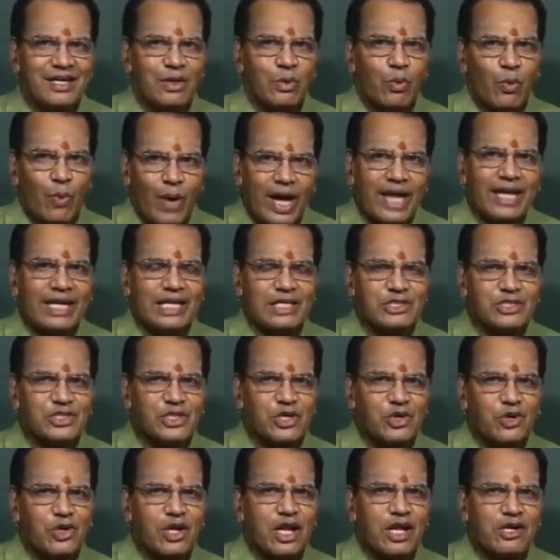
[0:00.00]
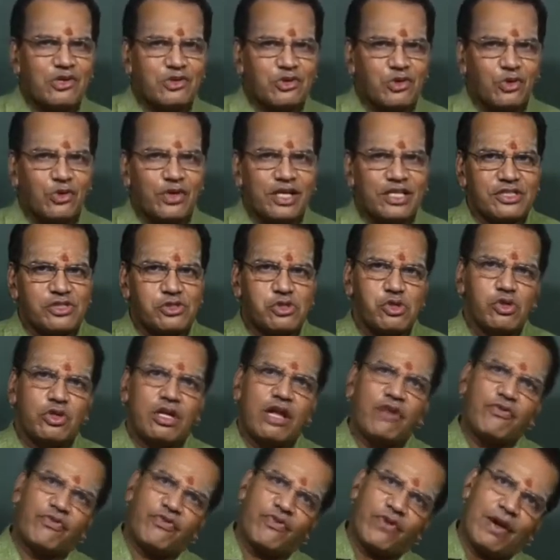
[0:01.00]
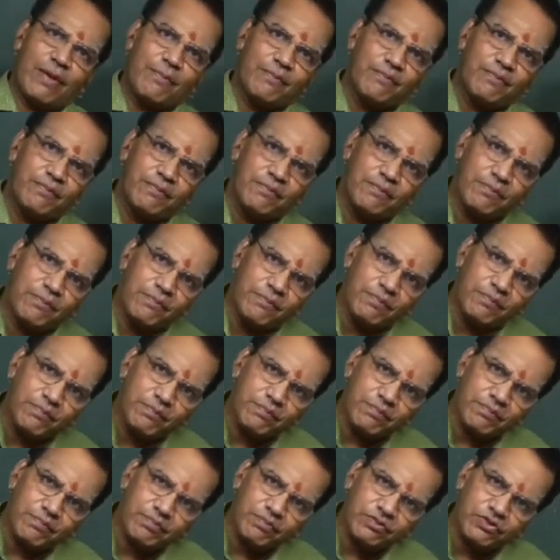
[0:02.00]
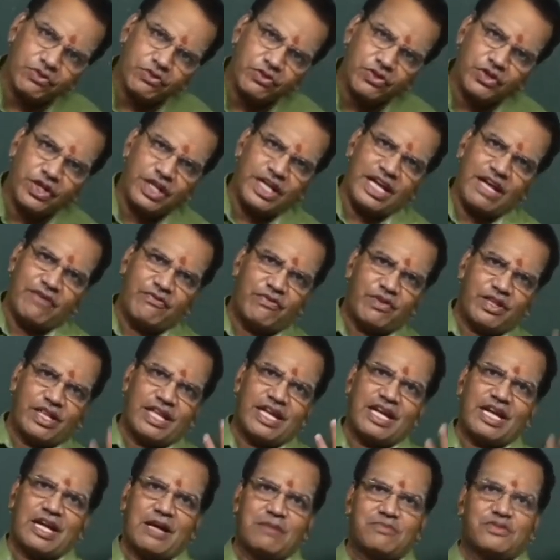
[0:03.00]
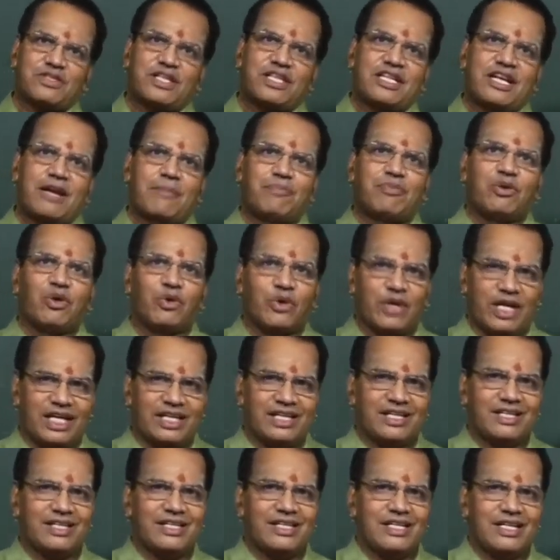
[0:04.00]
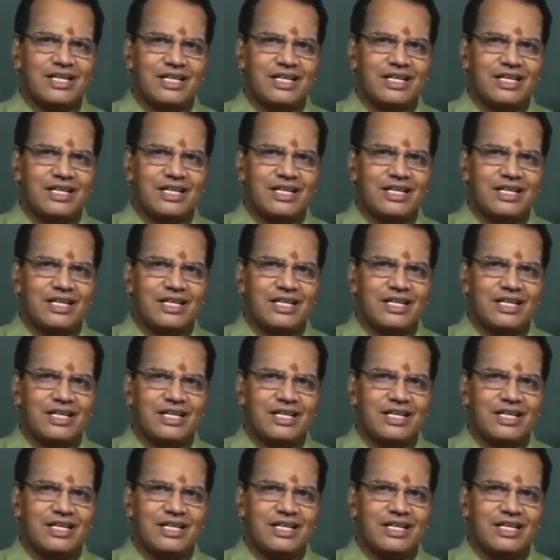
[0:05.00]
1 is singular, 2 is dual. From 3 everything comes under plural.